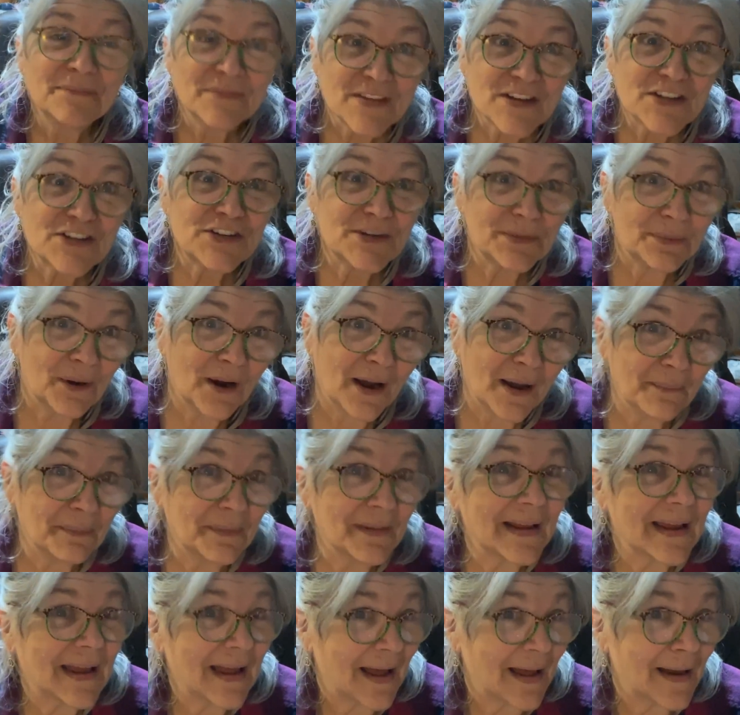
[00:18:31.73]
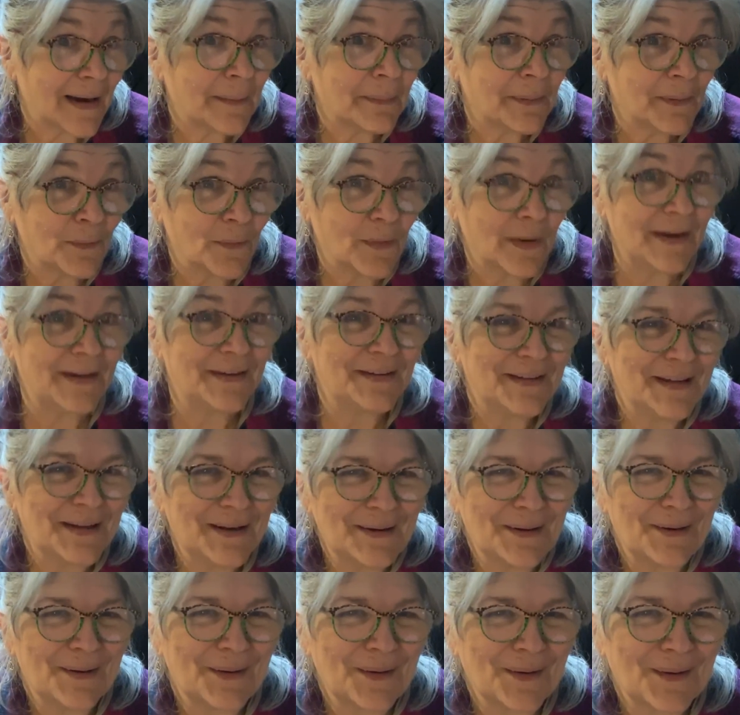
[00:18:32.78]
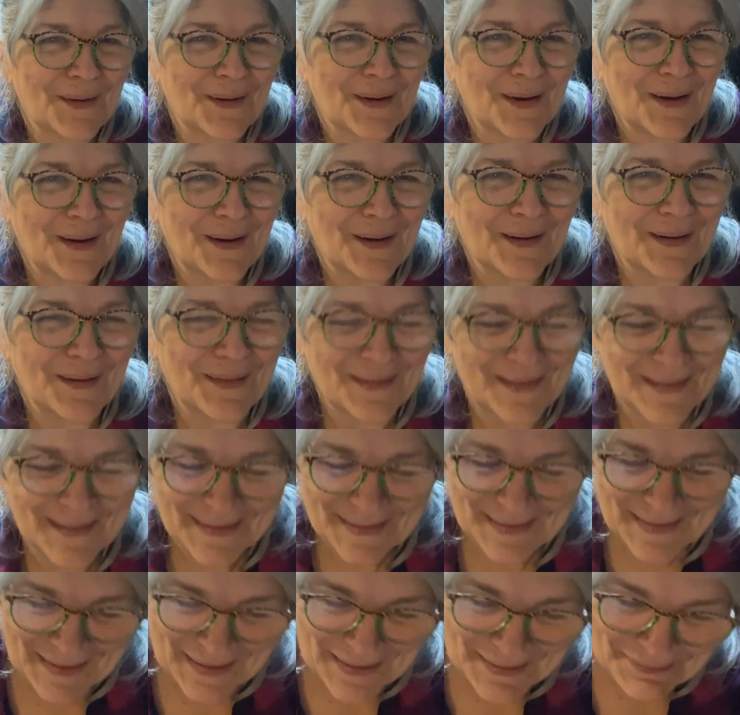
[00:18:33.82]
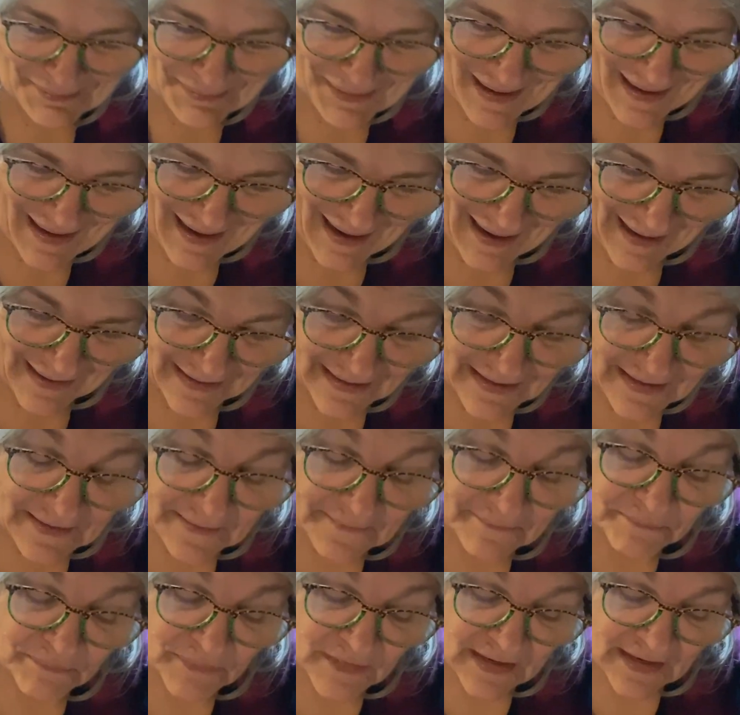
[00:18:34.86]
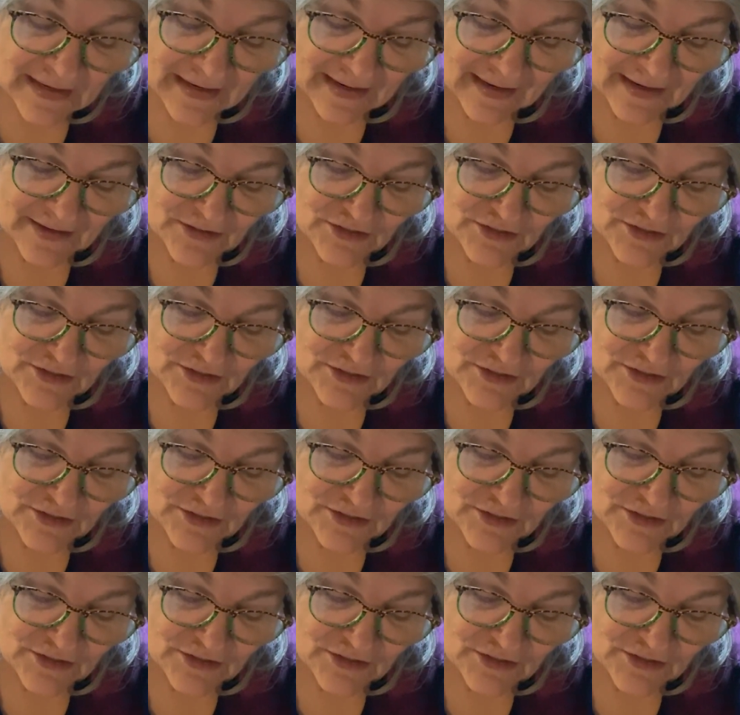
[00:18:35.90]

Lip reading: She promptly got up and went to her car and came back and